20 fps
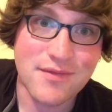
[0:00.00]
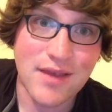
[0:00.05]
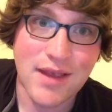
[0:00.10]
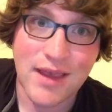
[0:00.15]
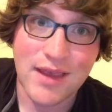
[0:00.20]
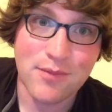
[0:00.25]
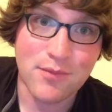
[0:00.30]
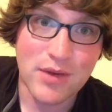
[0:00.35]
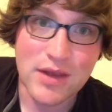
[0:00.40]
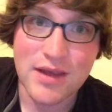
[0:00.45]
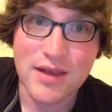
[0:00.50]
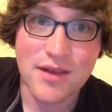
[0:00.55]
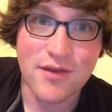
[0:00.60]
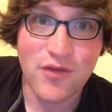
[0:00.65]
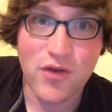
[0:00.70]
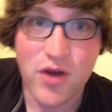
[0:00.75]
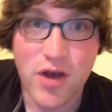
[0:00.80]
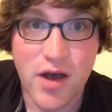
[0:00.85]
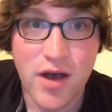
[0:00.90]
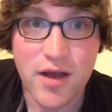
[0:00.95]
I completely
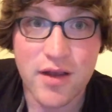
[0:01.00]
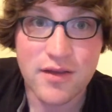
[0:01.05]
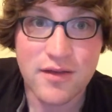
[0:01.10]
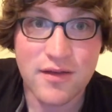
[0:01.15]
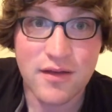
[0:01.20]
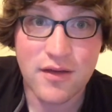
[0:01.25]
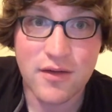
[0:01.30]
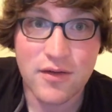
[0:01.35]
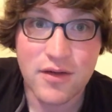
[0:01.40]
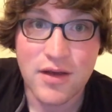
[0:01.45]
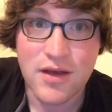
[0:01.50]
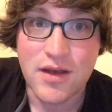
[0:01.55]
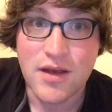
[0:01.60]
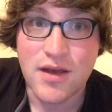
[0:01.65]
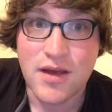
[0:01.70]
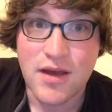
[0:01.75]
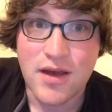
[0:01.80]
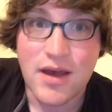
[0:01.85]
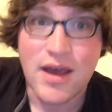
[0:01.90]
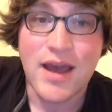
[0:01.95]
forgot. So
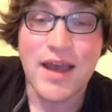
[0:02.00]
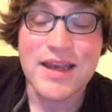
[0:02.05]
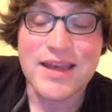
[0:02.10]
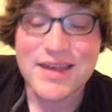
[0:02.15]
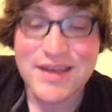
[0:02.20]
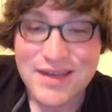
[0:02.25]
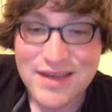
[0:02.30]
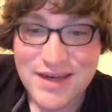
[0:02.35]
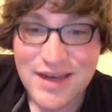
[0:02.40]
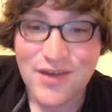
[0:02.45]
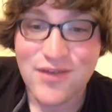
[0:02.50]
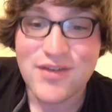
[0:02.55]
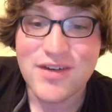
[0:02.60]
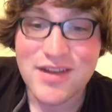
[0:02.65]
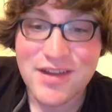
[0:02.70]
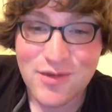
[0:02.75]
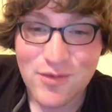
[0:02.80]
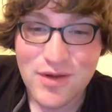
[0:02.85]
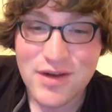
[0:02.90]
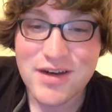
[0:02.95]
I
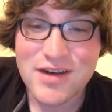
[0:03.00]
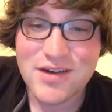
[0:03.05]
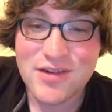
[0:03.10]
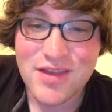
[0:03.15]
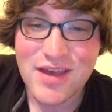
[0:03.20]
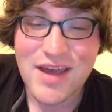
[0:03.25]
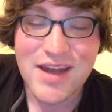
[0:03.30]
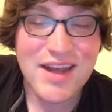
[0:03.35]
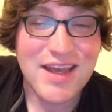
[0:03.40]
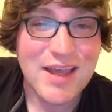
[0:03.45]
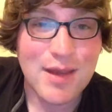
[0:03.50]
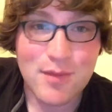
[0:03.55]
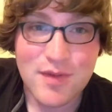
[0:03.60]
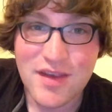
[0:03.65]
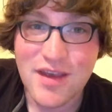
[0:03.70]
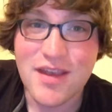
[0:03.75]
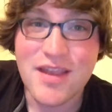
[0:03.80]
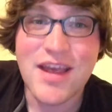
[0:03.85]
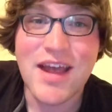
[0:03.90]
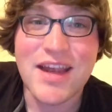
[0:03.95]
definitely want to do that. I keep
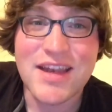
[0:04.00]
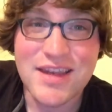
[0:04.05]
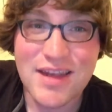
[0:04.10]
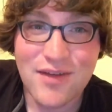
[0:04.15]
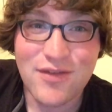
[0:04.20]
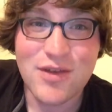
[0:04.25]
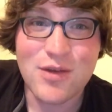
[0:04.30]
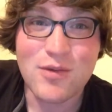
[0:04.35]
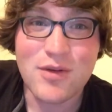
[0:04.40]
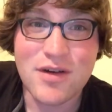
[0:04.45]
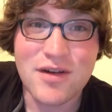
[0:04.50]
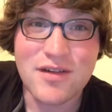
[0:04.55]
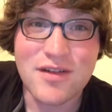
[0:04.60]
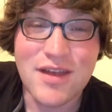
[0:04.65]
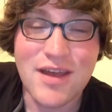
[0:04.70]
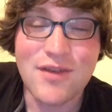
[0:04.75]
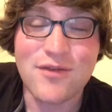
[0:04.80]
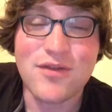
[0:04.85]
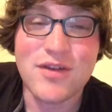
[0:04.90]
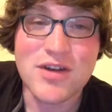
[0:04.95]
saying that. I definitely want to do
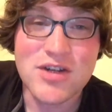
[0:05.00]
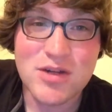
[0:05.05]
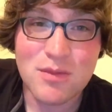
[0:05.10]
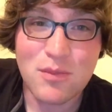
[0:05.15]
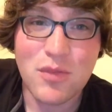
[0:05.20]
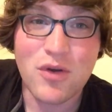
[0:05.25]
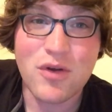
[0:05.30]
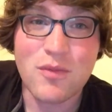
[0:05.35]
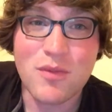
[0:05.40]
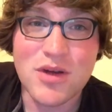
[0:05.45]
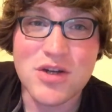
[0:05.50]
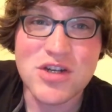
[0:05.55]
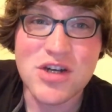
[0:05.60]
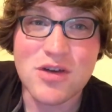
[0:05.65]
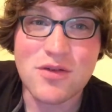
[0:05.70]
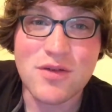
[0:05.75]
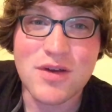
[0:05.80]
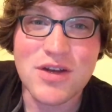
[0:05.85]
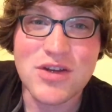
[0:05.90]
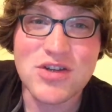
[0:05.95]
that. Finish up Pokemon
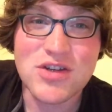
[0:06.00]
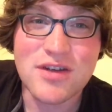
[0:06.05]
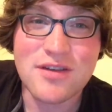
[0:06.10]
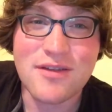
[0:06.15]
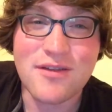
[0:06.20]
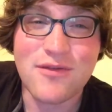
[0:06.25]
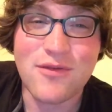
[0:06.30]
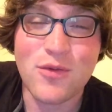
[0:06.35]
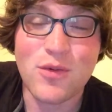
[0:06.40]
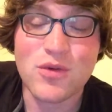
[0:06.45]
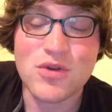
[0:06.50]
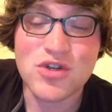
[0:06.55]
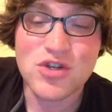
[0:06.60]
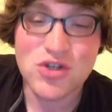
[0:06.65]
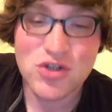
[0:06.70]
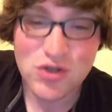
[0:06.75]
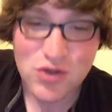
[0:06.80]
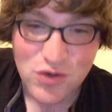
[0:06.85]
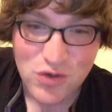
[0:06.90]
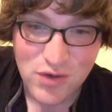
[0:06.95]
Generations for
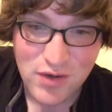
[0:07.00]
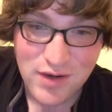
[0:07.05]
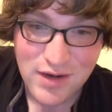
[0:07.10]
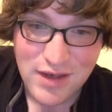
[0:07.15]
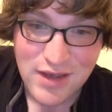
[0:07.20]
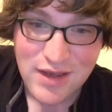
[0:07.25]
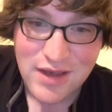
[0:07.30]
sure.